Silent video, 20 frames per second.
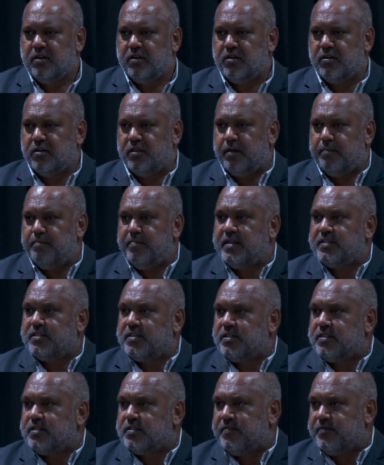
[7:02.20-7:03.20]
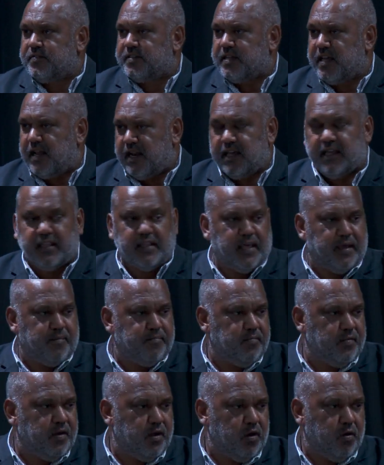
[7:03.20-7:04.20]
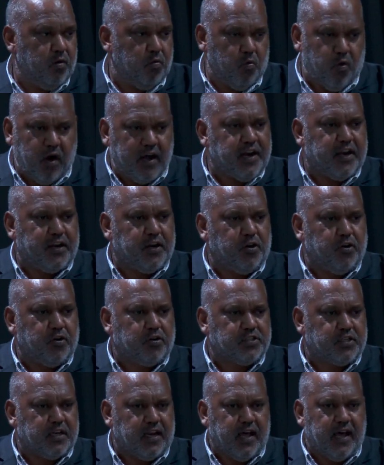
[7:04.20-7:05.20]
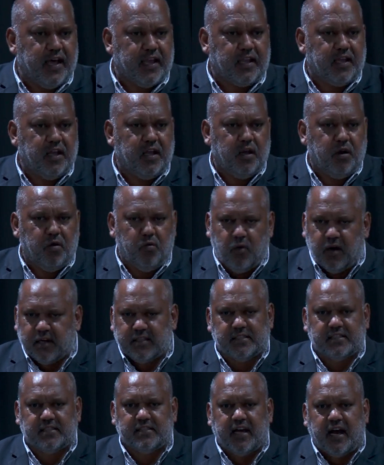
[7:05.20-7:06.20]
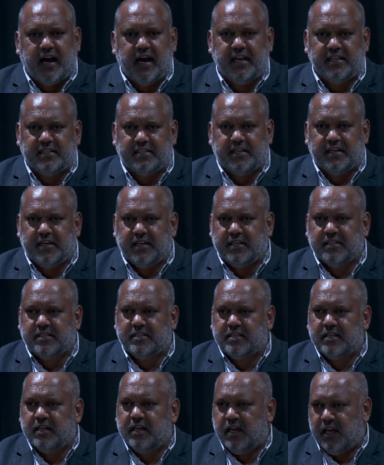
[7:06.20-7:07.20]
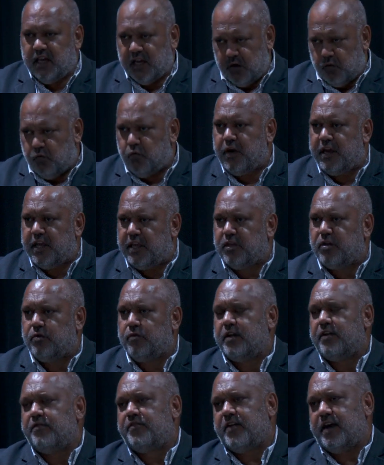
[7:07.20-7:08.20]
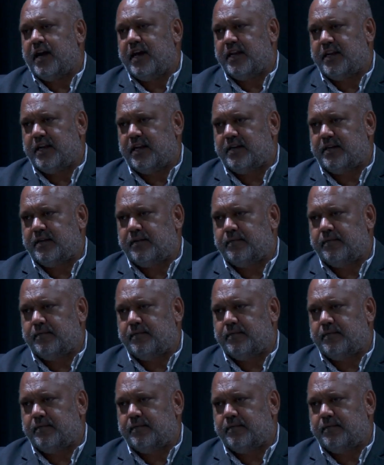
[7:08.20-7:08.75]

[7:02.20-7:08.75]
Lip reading: to the business of telling them what it looks like, what size it is, and where you will find it.